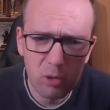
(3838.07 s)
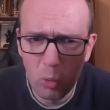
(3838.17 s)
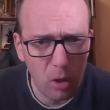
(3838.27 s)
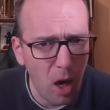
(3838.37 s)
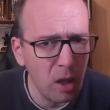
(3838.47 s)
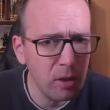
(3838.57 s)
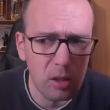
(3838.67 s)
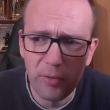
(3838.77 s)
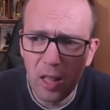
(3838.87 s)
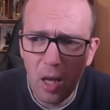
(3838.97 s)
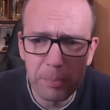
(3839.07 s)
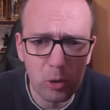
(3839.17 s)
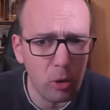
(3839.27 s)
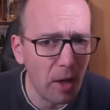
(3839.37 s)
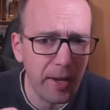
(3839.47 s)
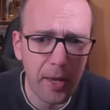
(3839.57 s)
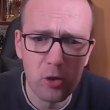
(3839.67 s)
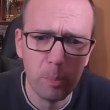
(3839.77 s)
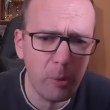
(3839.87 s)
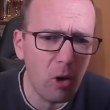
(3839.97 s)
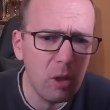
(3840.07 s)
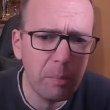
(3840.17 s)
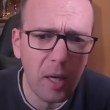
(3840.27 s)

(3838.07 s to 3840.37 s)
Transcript: You are underdeveloped, you have an extra pawn,